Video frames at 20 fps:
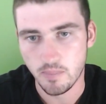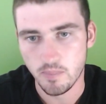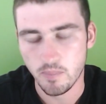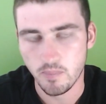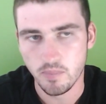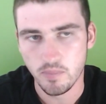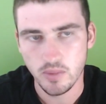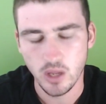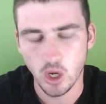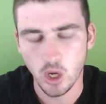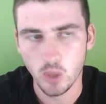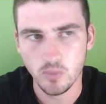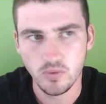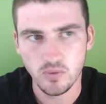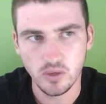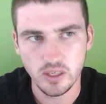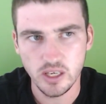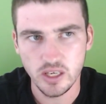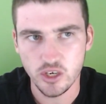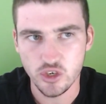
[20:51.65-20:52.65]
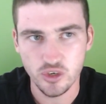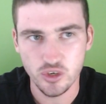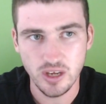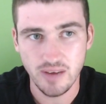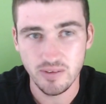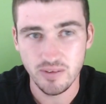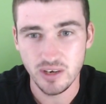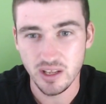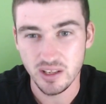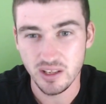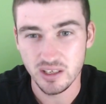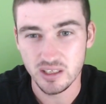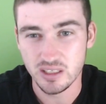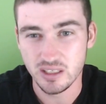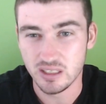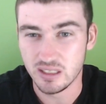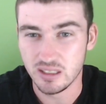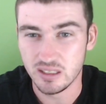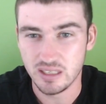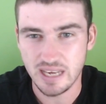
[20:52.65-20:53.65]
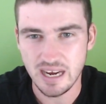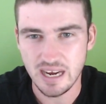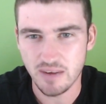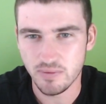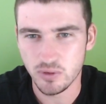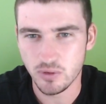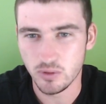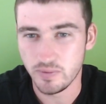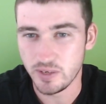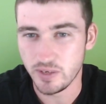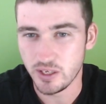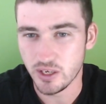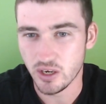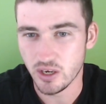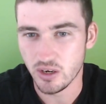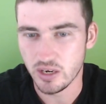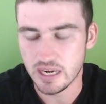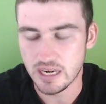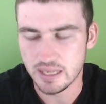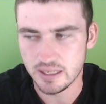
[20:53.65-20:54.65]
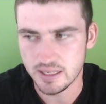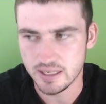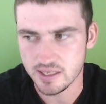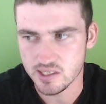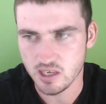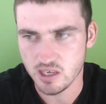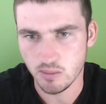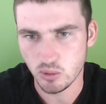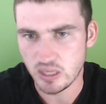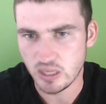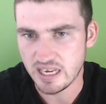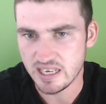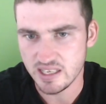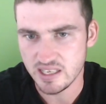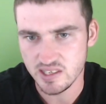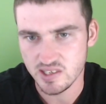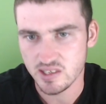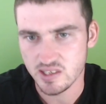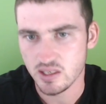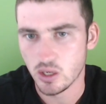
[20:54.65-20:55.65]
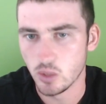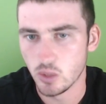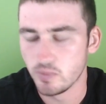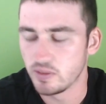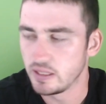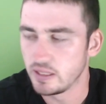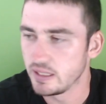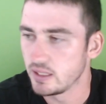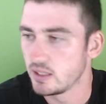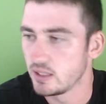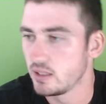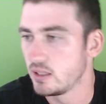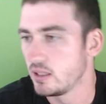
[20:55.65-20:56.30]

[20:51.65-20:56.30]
Hopefully I should have another outfield video out in the next couple days, hopefully.